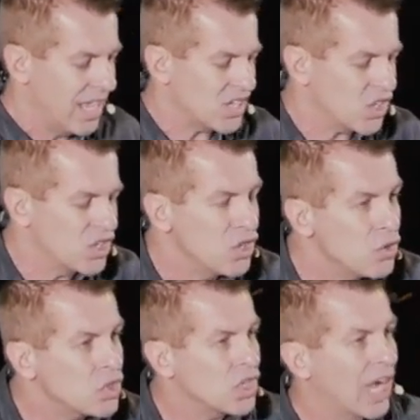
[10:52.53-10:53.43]
as a
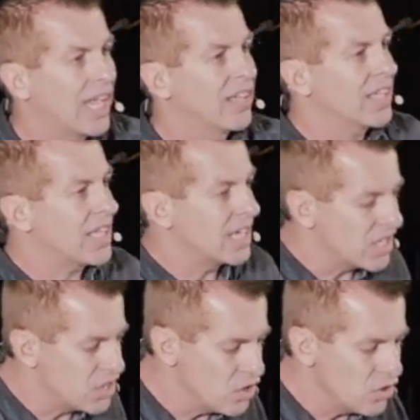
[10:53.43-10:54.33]
new child in
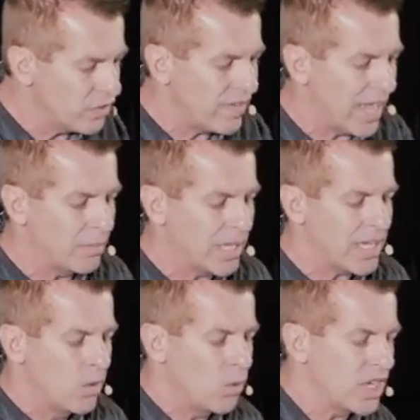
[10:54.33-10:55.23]
a new
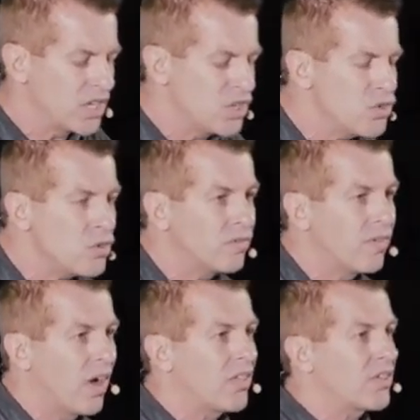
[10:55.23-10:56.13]
family with a new
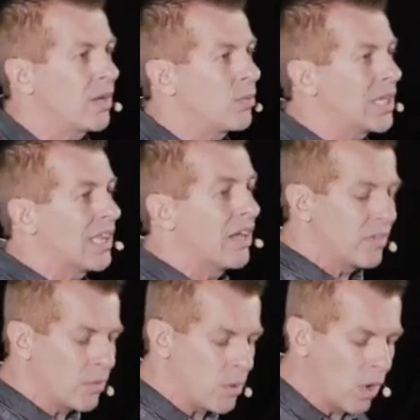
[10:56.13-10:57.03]
father that we love
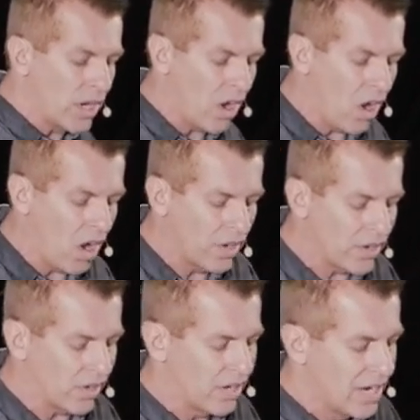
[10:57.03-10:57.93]
and we want to
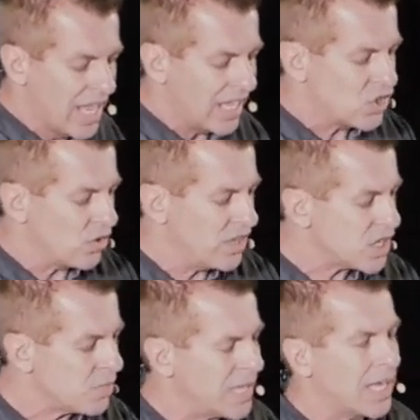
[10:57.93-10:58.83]
honor. And so
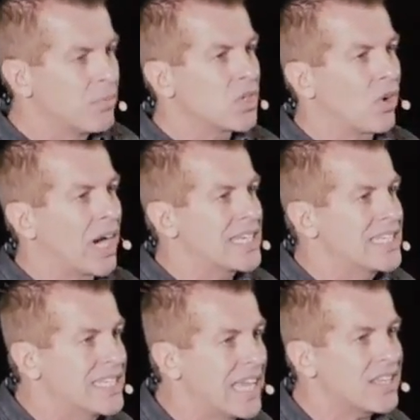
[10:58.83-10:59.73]
this becomes our
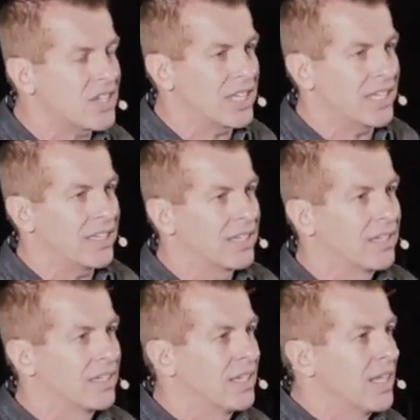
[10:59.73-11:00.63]
identity.
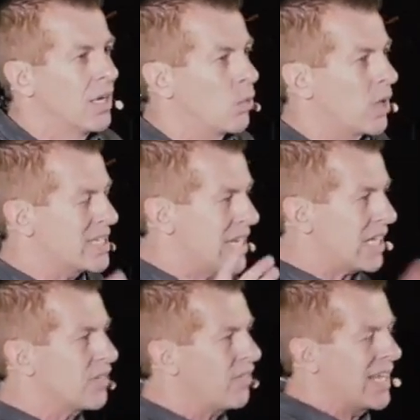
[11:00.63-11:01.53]
We're
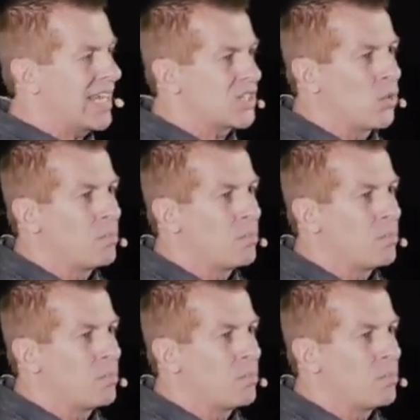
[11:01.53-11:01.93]
identified as